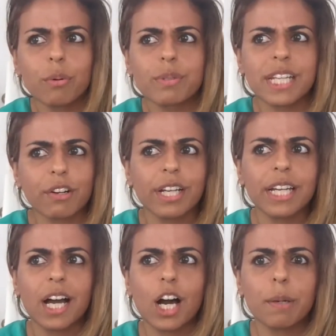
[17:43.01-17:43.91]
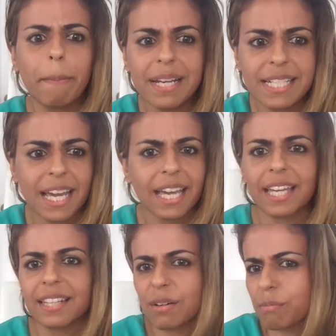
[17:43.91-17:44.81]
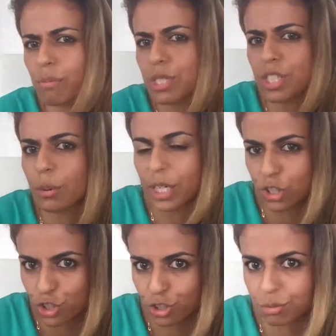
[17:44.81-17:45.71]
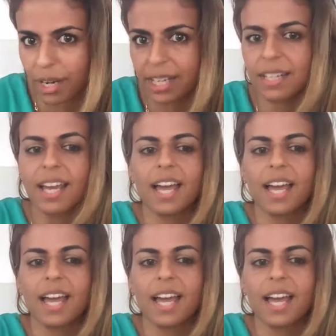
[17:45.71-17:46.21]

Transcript: dairy on Monday and there was no issue, right?